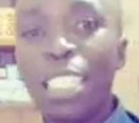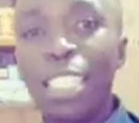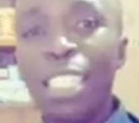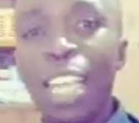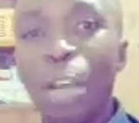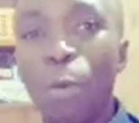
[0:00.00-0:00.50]

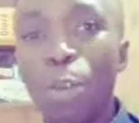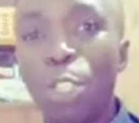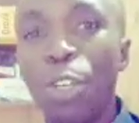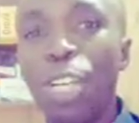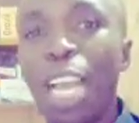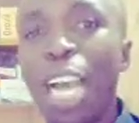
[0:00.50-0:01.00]
asked a
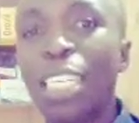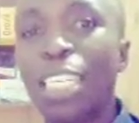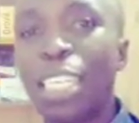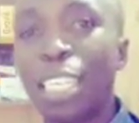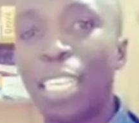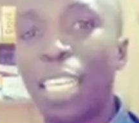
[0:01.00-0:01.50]
question, and
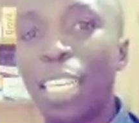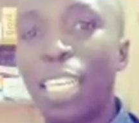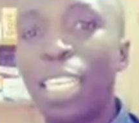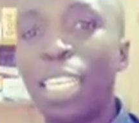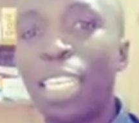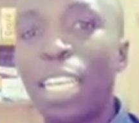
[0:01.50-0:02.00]
she
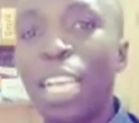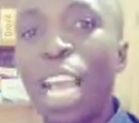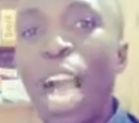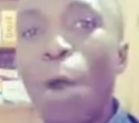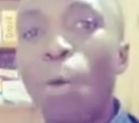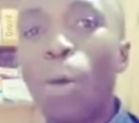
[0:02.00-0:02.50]
said,
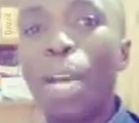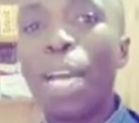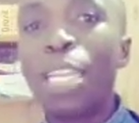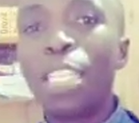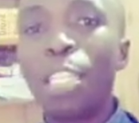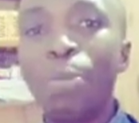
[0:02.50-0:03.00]
how
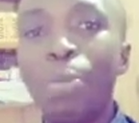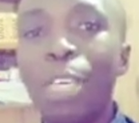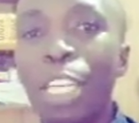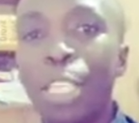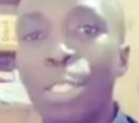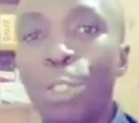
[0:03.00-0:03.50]
can it
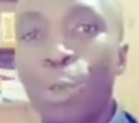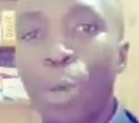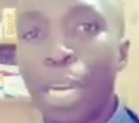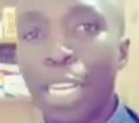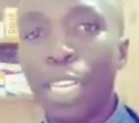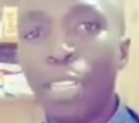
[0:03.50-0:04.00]
be
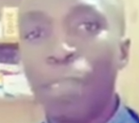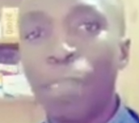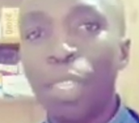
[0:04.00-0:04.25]
cured?